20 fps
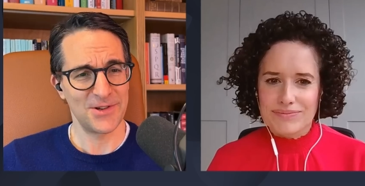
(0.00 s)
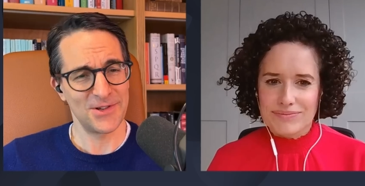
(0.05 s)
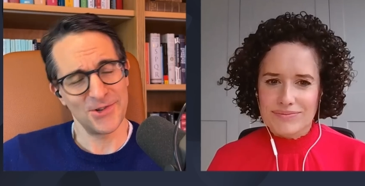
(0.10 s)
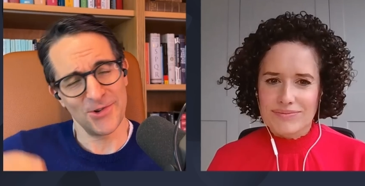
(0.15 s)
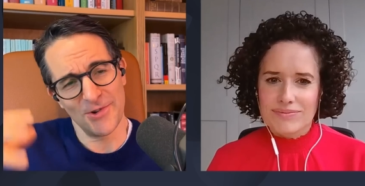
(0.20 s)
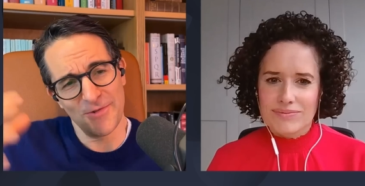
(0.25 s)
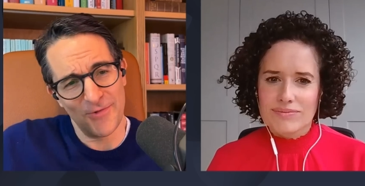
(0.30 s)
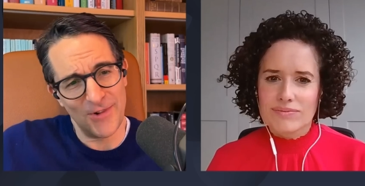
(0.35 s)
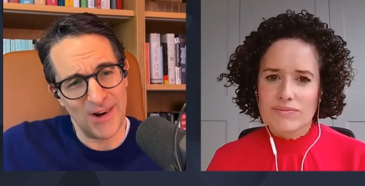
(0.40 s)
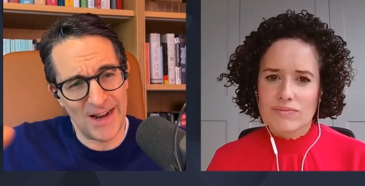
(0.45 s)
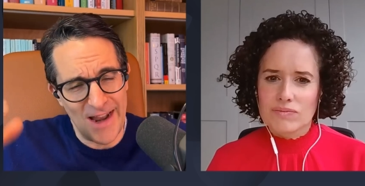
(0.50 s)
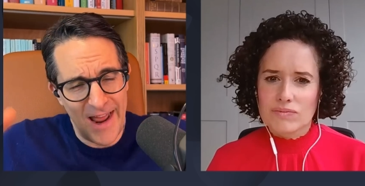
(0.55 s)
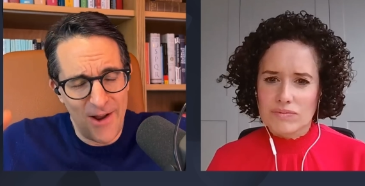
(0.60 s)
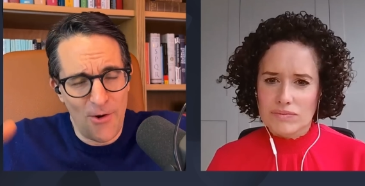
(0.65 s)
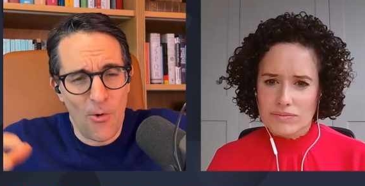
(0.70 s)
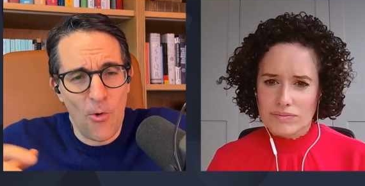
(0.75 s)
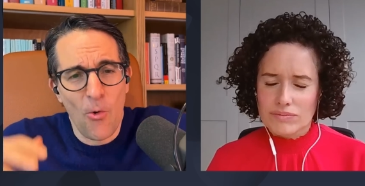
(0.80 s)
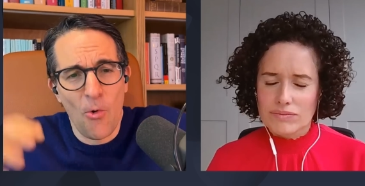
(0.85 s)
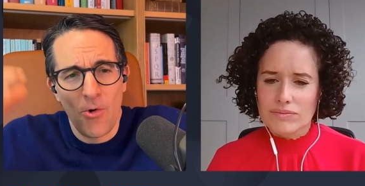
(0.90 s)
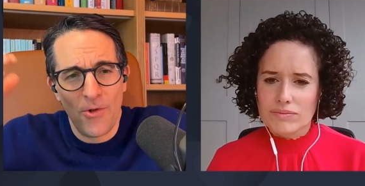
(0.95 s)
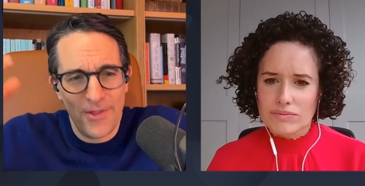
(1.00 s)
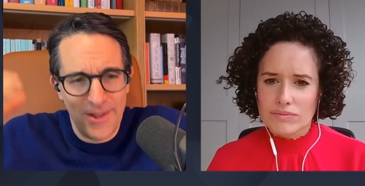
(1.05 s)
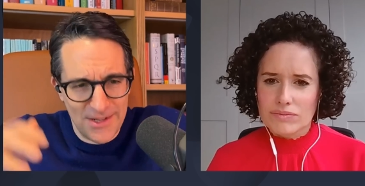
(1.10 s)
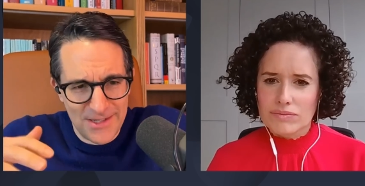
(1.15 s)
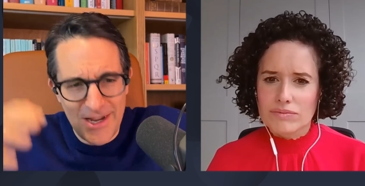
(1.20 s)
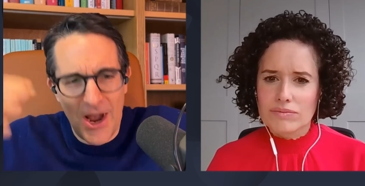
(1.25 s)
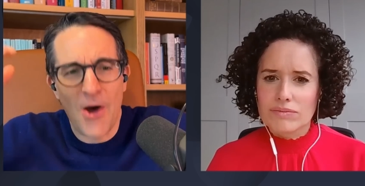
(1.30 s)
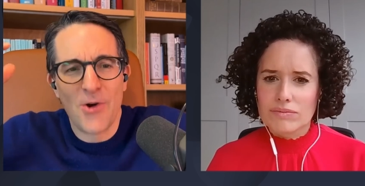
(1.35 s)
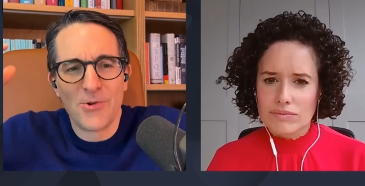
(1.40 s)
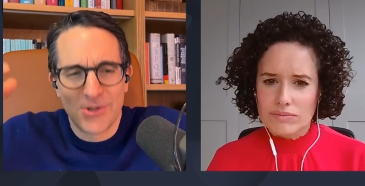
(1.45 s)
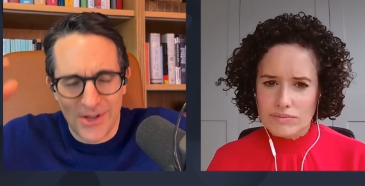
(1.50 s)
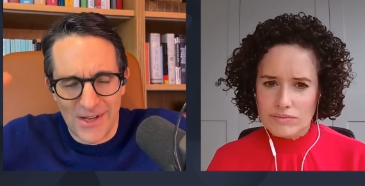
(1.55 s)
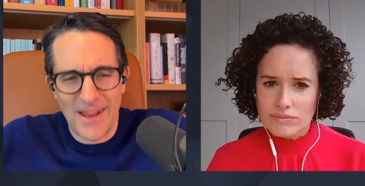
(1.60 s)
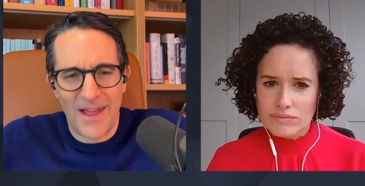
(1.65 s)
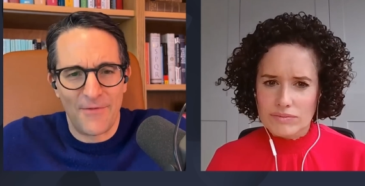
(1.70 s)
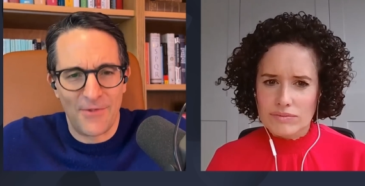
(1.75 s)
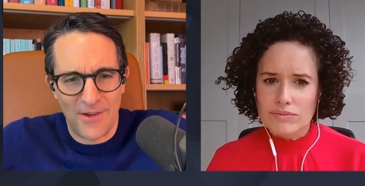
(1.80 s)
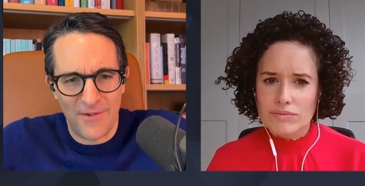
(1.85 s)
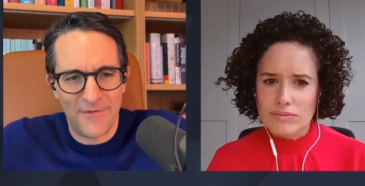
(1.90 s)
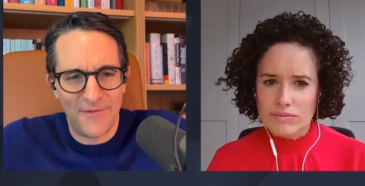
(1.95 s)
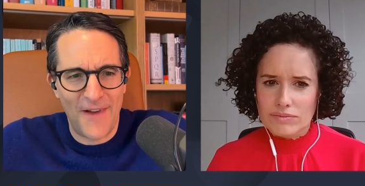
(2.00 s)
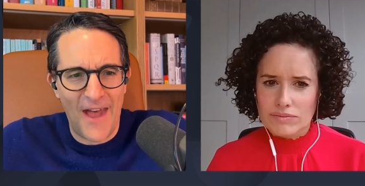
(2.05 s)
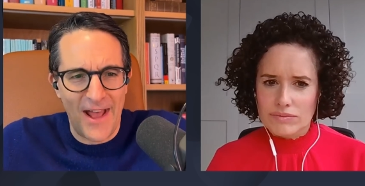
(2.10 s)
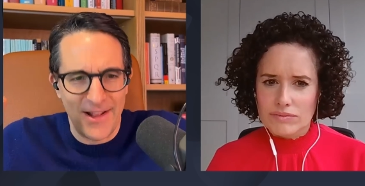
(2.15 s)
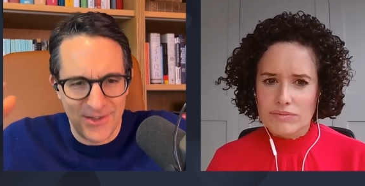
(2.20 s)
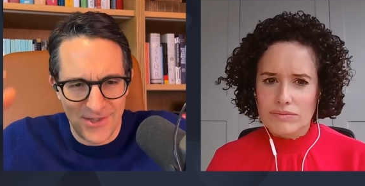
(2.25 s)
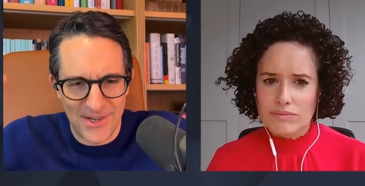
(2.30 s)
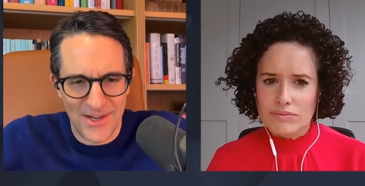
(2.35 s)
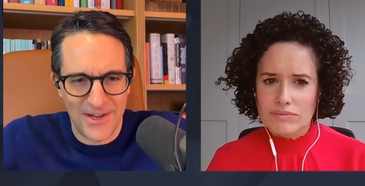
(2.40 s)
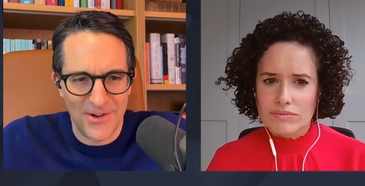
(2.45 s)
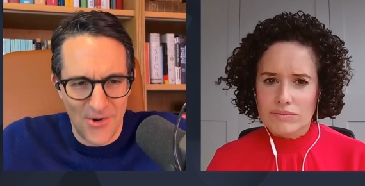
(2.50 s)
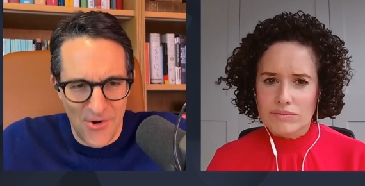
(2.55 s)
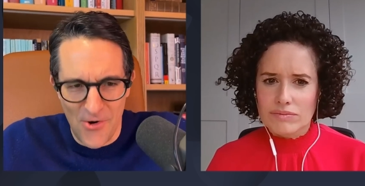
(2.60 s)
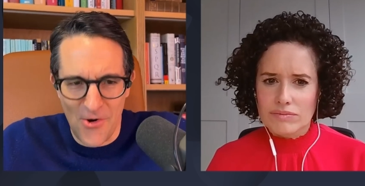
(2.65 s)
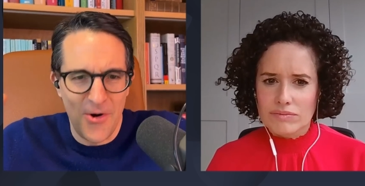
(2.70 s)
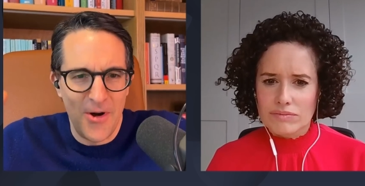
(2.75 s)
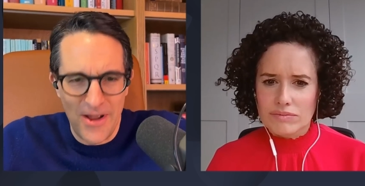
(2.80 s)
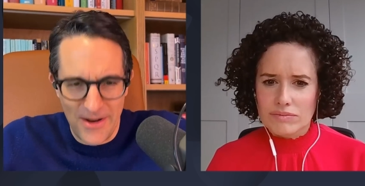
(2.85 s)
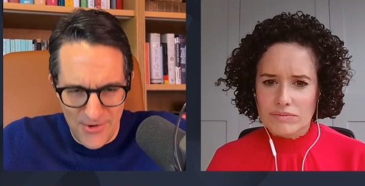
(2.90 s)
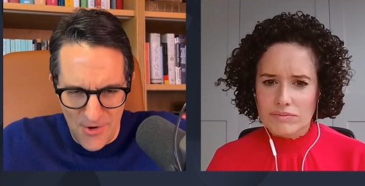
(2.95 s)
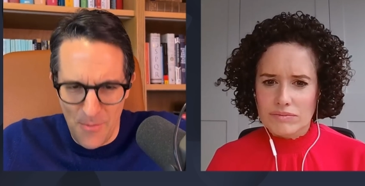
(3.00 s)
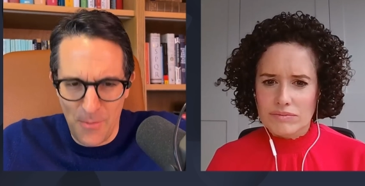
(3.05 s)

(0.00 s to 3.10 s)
Speaker 1: is sort of really like all the total level of fats in your in your